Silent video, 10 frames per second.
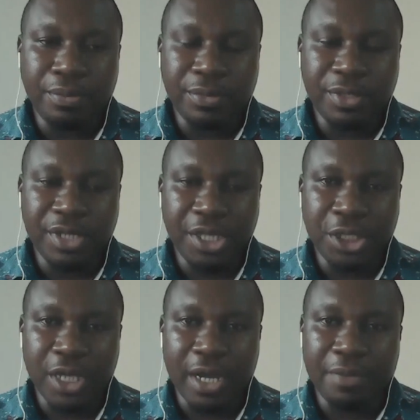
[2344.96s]

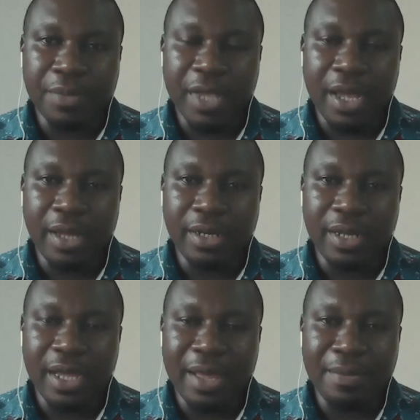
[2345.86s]
nature?
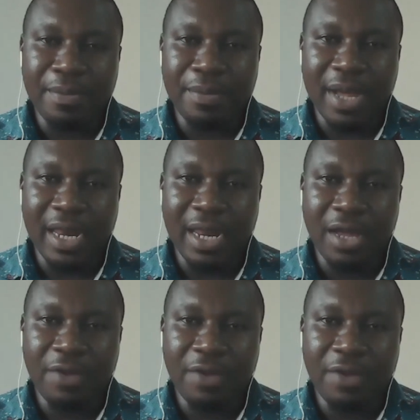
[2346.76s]
And I
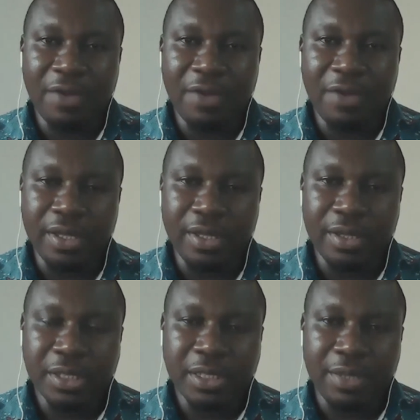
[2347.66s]
love the
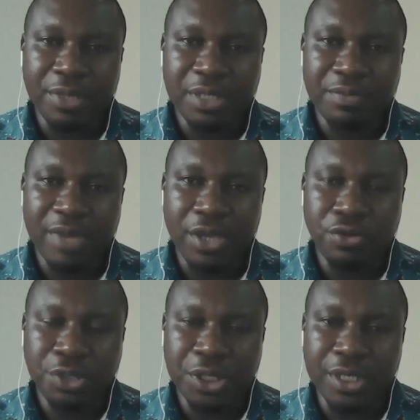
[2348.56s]
submission by
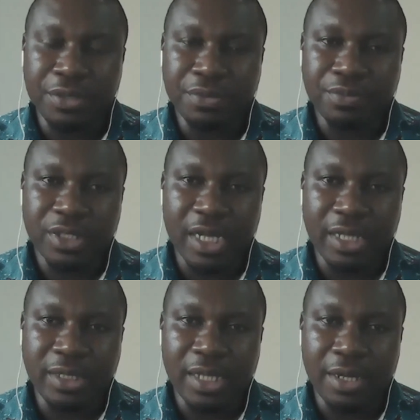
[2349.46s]
Eugene
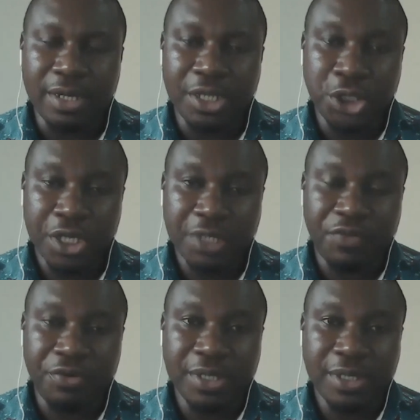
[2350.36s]
that the church,
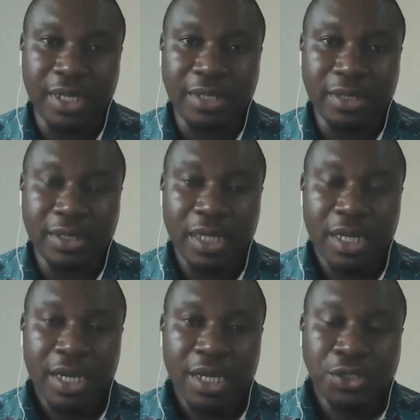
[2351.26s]
for instance,
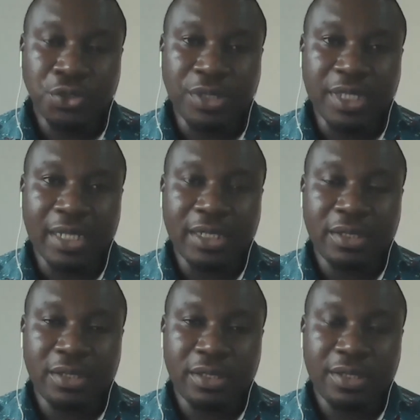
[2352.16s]
should start
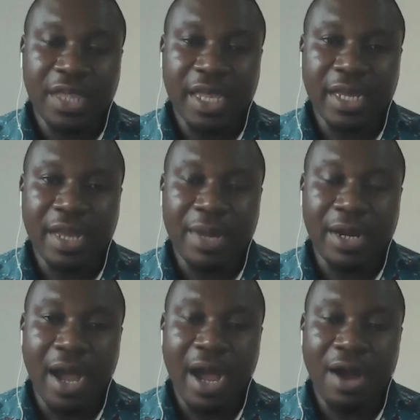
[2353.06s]
thinking about
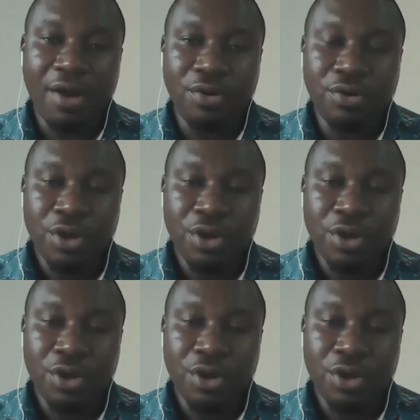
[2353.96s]
how